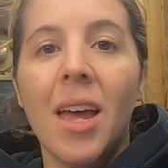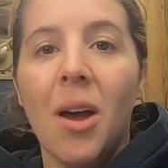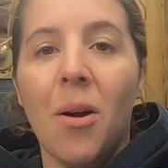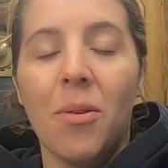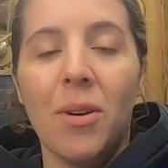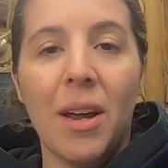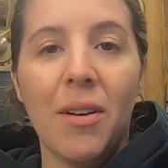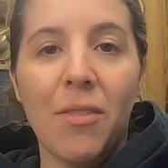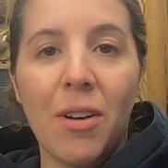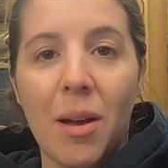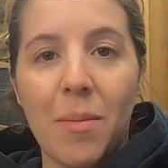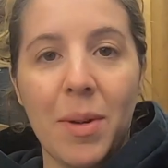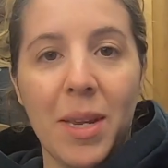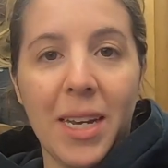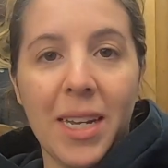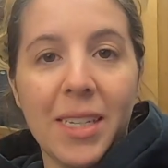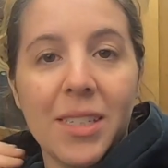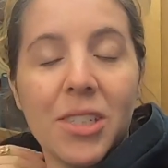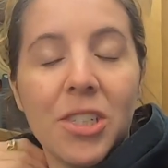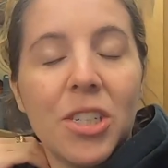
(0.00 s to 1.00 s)
whenever I'm in
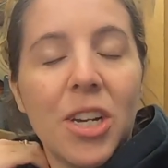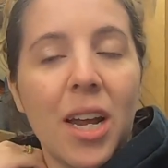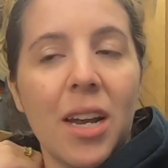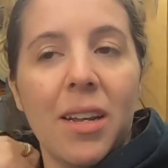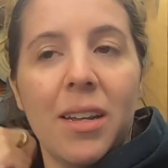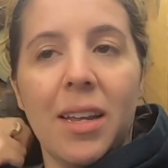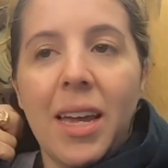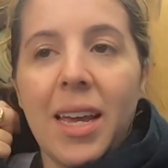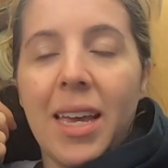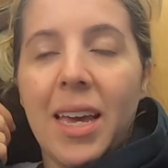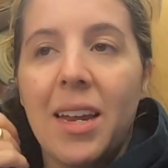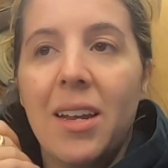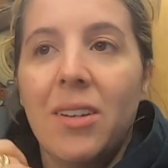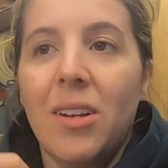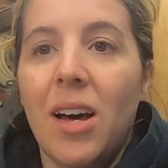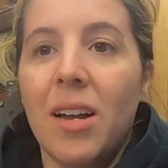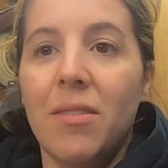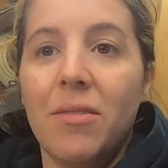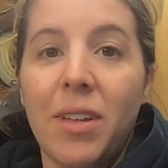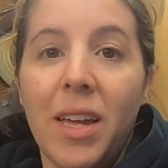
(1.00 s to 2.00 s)
his channel, I get a
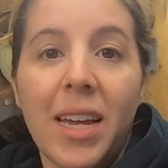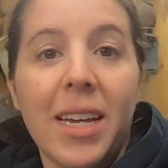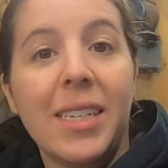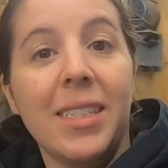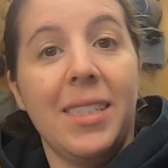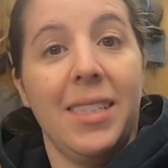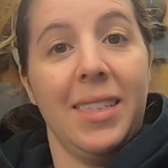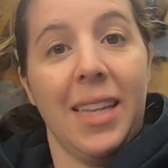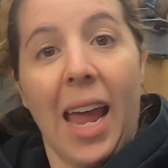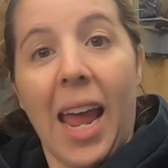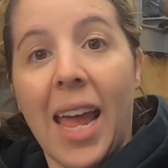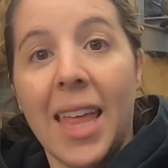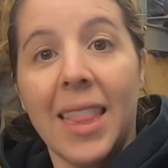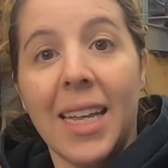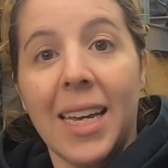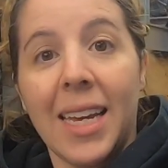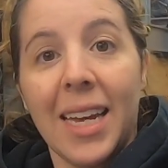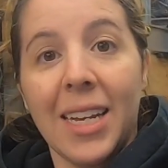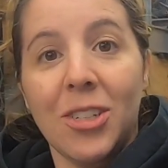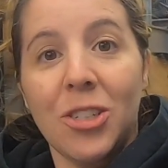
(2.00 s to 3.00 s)
lot of like, stay in the
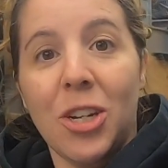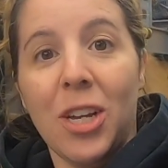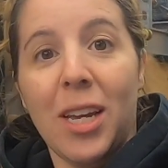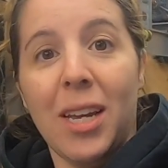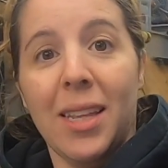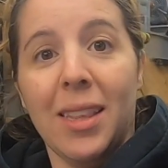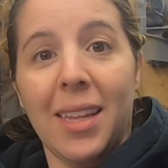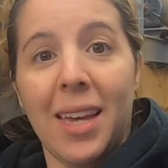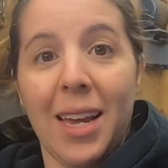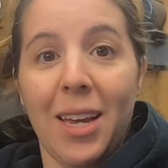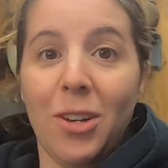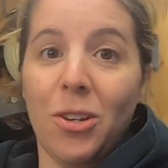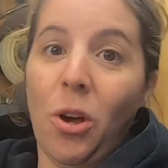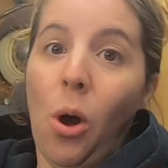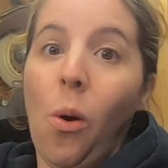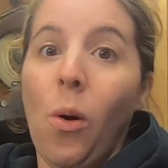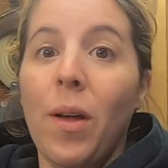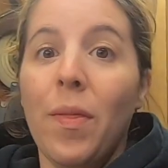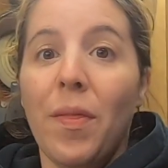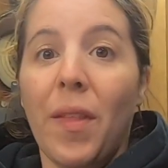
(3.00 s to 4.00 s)
kitchen, like
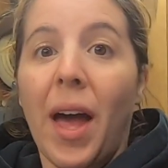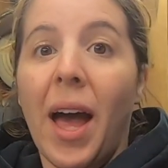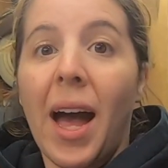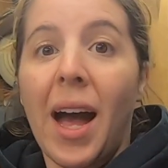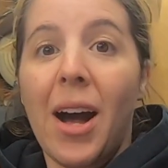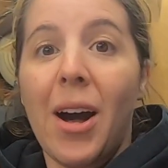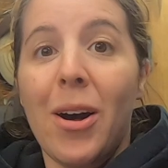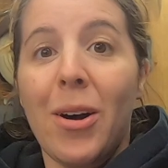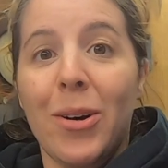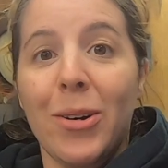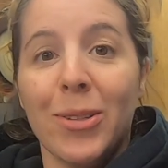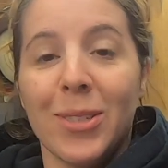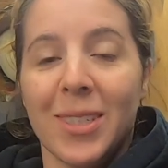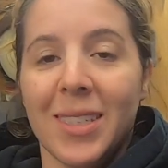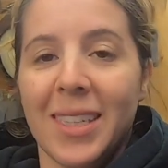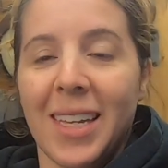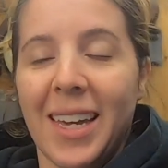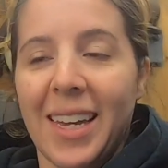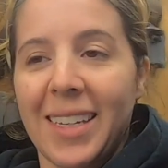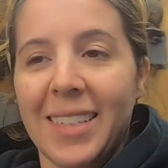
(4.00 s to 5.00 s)
go in the house,
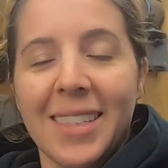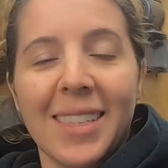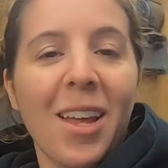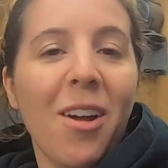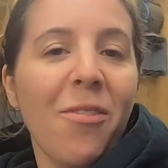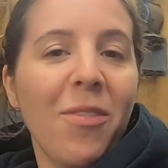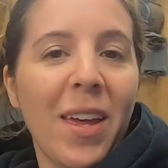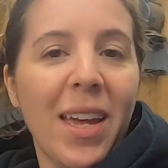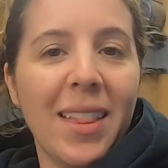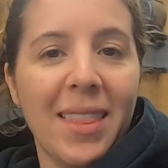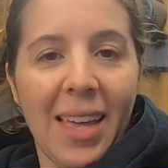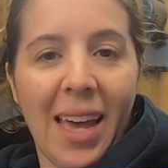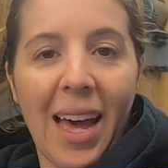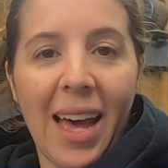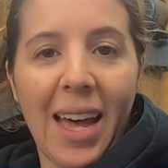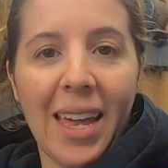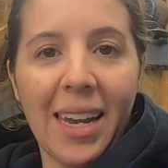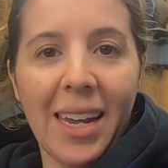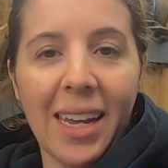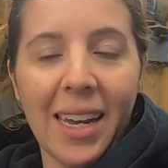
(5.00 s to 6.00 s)
like stuff like
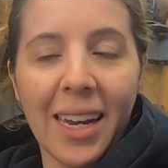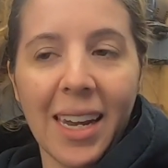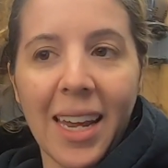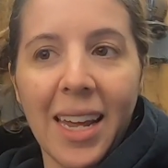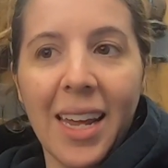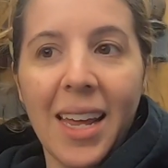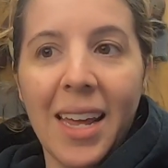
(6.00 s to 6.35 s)
that. And